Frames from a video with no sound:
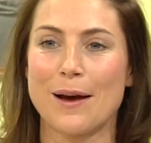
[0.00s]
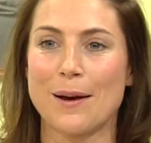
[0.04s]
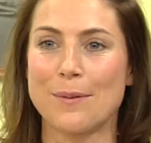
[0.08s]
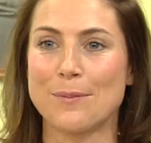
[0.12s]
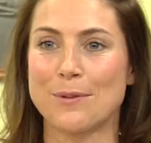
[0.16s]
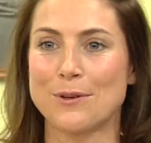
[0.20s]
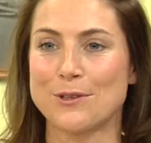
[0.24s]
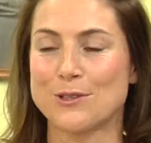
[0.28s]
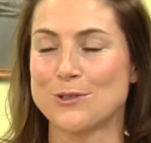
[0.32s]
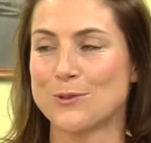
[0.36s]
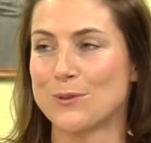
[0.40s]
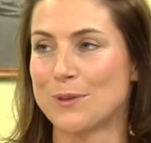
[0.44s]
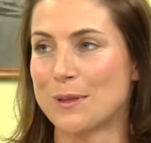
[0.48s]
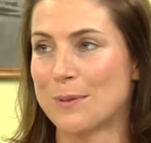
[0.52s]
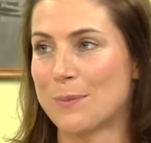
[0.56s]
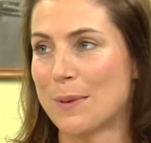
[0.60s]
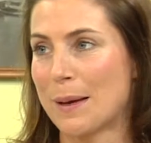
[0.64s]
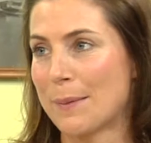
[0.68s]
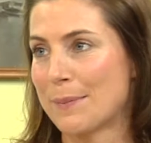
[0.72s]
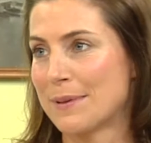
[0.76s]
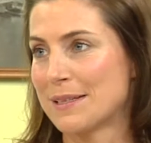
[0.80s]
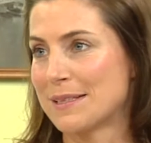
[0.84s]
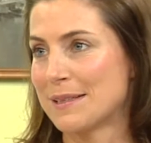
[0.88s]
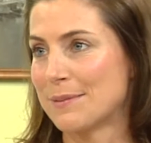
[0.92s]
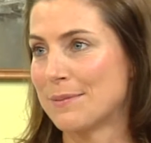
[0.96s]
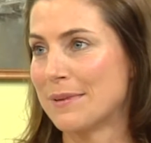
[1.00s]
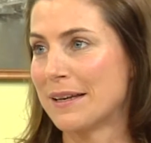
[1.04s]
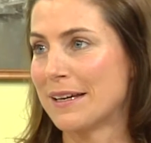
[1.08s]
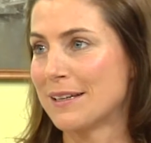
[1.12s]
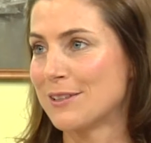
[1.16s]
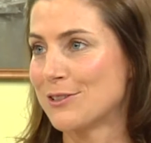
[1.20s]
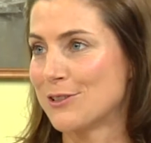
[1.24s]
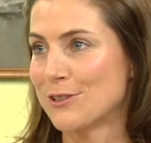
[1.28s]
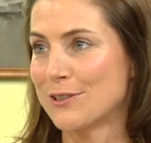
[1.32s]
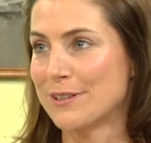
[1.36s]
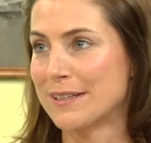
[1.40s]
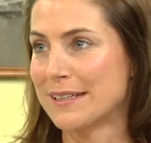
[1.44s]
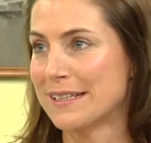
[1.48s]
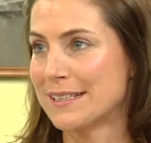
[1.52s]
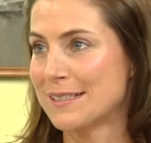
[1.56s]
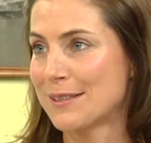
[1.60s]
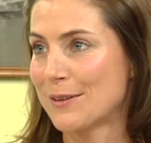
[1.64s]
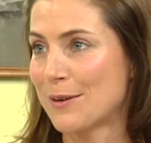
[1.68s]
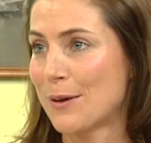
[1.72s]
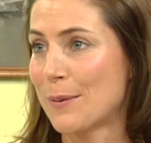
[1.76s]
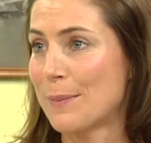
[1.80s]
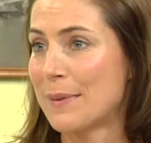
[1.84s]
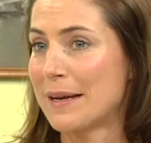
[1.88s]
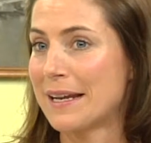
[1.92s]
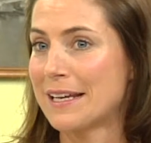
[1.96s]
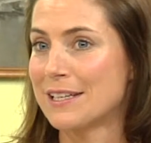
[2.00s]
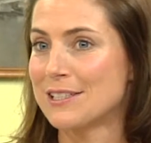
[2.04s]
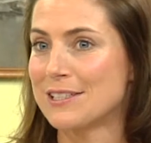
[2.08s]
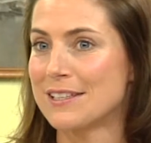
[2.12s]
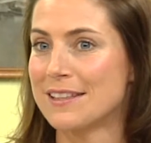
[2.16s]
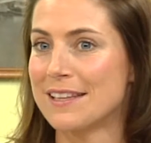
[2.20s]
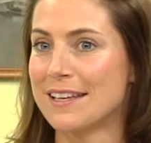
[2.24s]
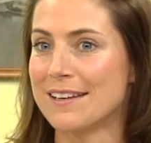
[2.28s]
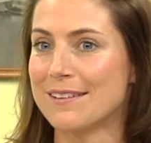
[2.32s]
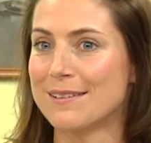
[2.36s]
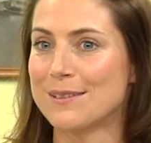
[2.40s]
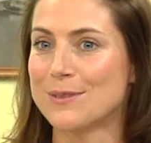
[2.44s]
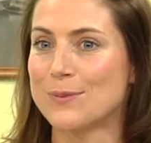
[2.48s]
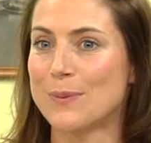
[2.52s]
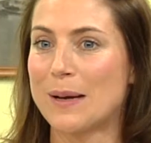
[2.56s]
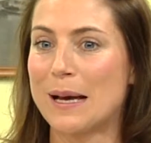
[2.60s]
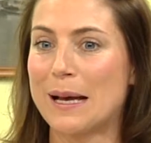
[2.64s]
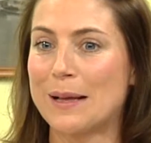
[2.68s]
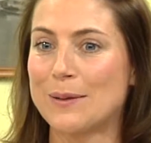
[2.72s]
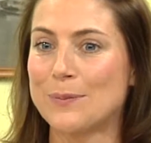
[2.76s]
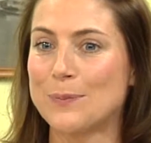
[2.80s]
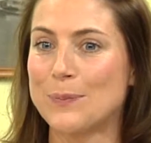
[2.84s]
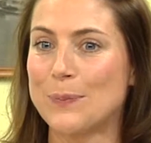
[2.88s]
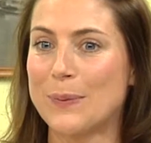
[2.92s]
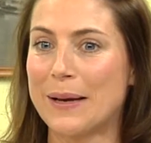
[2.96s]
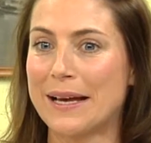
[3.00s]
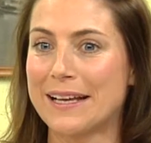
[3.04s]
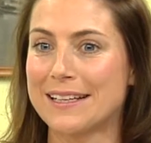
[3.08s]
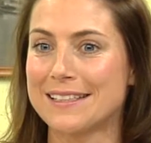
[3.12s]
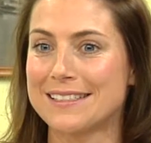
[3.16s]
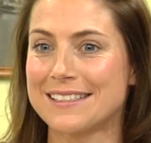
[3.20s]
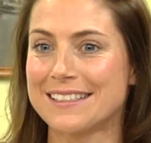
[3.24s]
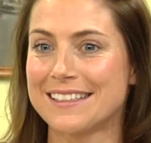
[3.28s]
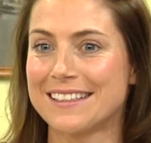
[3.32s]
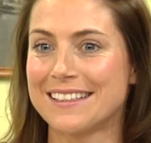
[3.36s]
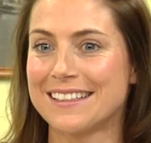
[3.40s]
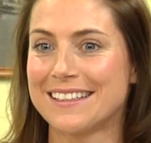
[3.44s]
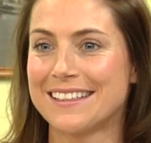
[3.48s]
not sure, there might be some luxurious accommodation there as well, but,